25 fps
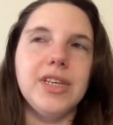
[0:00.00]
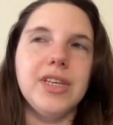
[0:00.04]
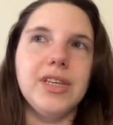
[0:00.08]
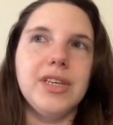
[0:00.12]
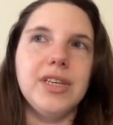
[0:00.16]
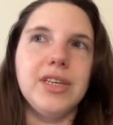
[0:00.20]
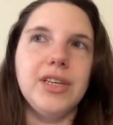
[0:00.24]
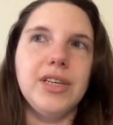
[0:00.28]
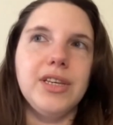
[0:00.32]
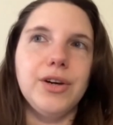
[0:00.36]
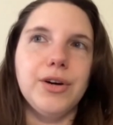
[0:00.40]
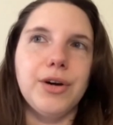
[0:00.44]

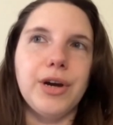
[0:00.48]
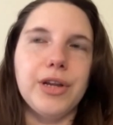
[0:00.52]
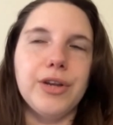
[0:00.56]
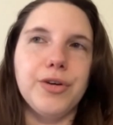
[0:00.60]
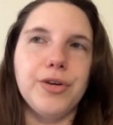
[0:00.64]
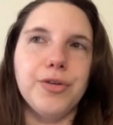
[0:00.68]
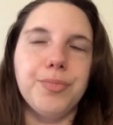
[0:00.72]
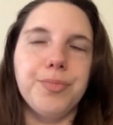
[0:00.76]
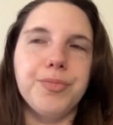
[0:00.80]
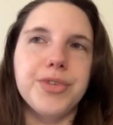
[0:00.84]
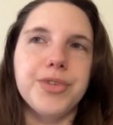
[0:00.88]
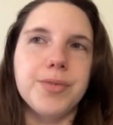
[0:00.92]
you know, I
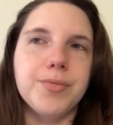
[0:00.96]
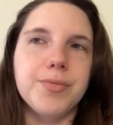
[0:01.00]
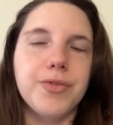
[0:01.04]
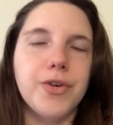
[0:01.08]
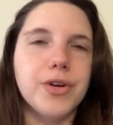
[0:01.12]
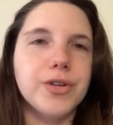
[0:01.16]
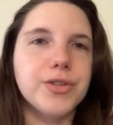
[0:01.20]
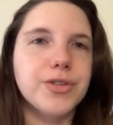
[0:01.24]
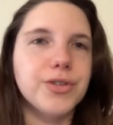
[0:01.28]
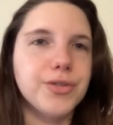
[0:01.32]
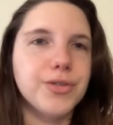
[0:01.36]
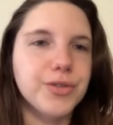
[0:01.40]
know some
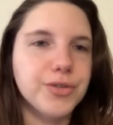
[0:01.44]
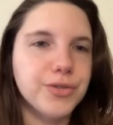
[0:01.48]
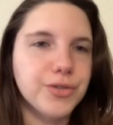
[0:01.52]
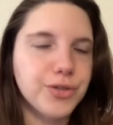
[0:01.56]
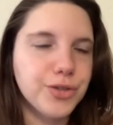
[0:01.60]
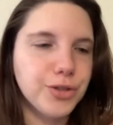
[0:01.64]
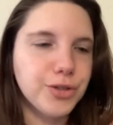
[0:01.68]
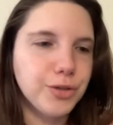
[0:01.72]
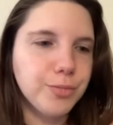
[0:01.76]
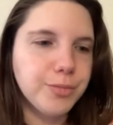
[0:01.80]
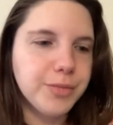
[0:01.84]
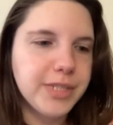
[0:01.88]
folks are
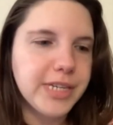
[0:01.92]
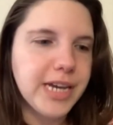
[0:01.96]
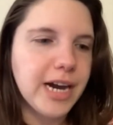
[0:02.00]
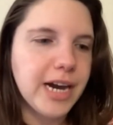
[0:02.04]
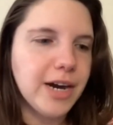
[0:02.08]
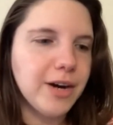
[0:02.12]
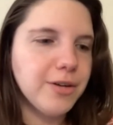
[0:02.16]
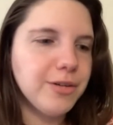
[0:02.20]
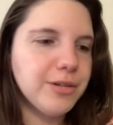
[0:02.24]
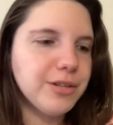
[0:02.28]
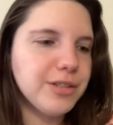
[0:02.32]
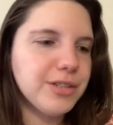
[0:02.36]
zoomed
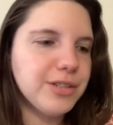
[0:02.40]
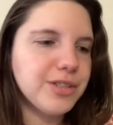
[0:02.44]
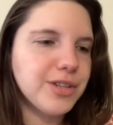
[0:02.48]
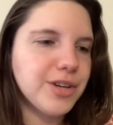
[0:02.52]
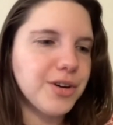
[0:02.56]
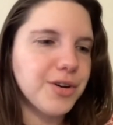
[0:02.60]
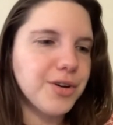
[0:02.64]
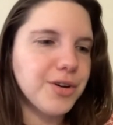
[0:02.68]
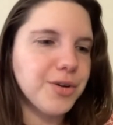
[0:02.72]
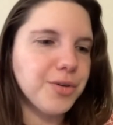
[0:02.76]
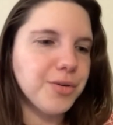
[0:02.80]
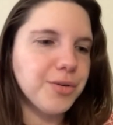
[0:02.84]
out,
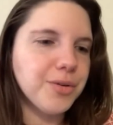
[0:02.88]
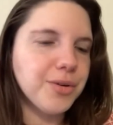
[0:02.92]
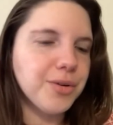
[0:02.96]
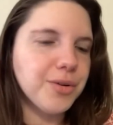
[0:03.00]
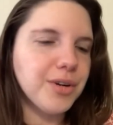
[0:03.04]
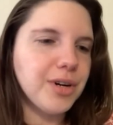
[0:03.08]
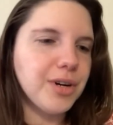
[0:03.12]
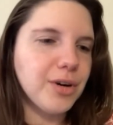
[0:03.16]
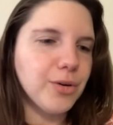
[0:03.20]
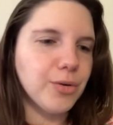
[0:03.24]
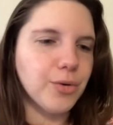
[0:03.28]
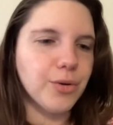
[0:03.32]
so
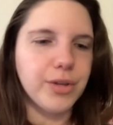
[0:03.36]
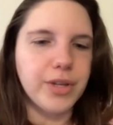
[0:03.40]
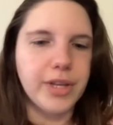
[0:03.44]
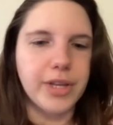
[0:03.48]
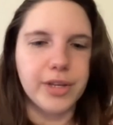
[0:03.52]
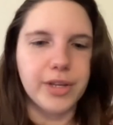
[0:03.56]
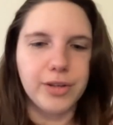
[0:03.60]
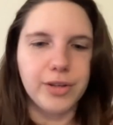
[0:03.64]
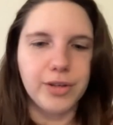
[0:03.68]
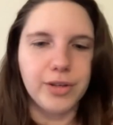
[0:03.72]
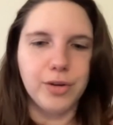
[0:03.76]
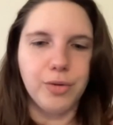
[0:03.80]
uh, or
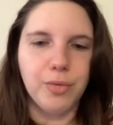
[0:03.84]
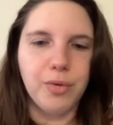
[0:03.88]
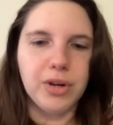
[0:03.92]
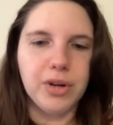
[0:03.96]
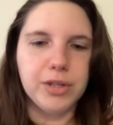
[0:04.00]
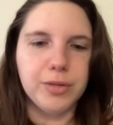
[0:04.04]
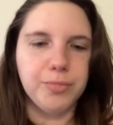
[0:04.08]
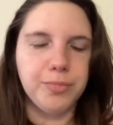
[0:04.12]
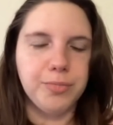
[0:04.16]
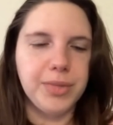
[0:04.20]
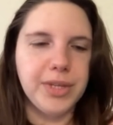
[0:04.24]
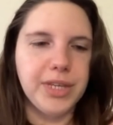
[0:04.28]
like you know want
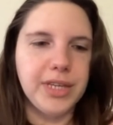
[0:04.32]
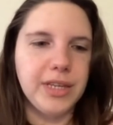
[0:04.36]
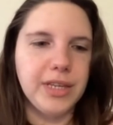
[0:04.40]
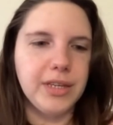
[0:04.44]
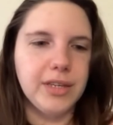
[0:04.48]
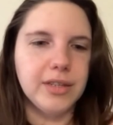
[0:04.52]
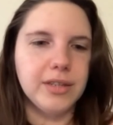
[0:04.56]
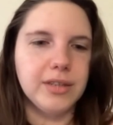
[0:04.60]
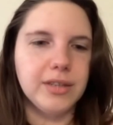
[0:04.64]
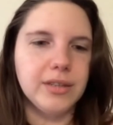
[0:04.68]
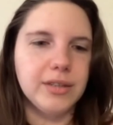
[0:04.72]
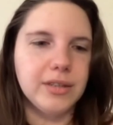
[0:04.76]
to
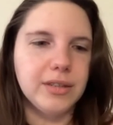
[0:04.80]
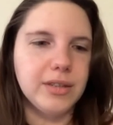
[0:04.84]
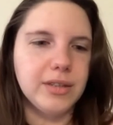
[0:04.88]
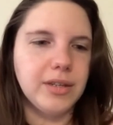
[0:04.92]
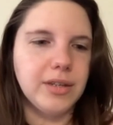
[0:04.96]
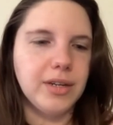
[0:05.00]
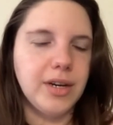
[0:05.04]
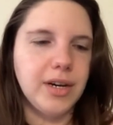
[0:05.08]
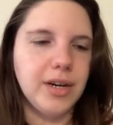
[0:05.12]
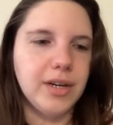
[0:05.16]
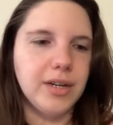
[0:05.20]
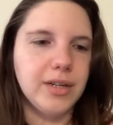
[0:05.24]
be
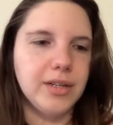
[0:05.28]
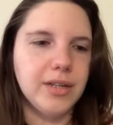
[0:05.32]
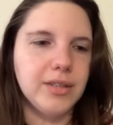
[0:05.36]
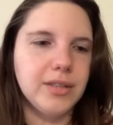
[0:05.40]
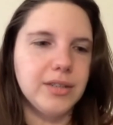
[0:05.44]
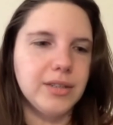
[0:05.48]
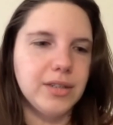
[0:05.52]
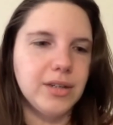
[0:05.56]
uh,